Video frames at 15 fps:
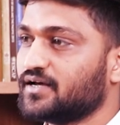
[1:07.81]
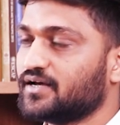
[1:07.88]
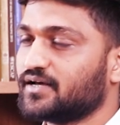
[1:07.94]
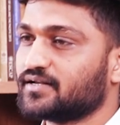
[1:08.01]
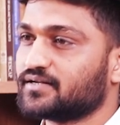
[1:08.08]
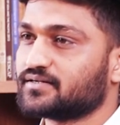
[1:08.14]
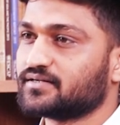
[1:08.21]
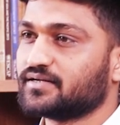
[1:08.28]

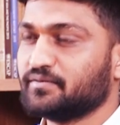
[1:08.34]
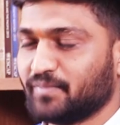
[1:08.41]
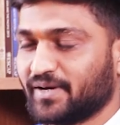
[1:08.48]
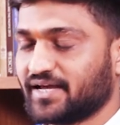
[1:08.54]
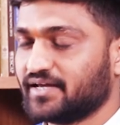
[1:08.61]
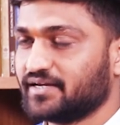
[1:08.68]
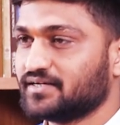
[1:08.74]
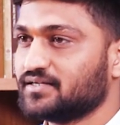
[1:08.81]
And in
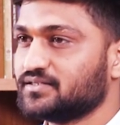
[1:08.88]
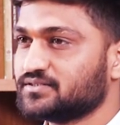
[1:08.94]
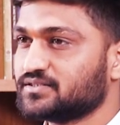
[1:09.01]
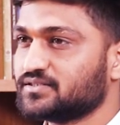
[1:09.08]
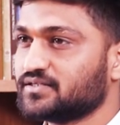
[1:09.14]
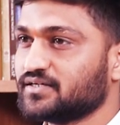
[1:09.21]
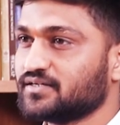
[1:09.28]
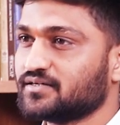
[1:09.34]
mechanical
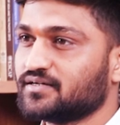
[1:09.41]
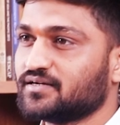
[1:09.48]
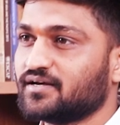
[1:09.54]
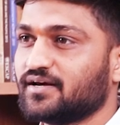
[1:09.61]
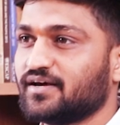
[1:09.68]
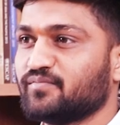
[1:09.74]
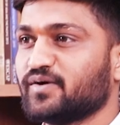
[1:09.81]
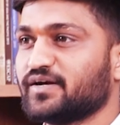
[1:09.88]
engineering,
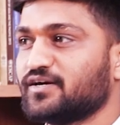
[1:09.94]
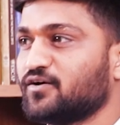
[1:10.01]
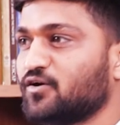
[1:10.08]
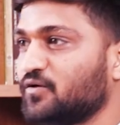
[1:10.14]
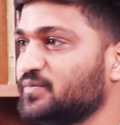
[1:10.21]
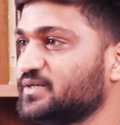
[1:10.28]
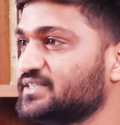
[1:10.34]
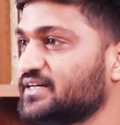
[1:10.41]
and my
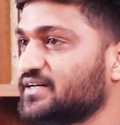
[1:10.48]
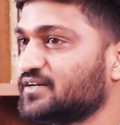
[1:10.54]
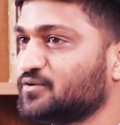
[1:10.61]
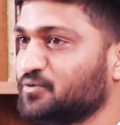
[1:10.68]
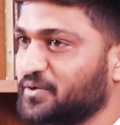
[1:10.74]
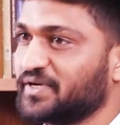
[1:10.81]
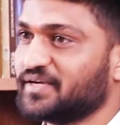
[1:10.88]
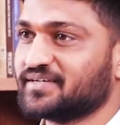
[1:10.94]
hobbies are
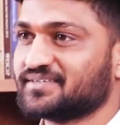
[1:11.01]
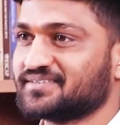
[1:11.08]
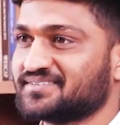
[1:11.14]
cooking.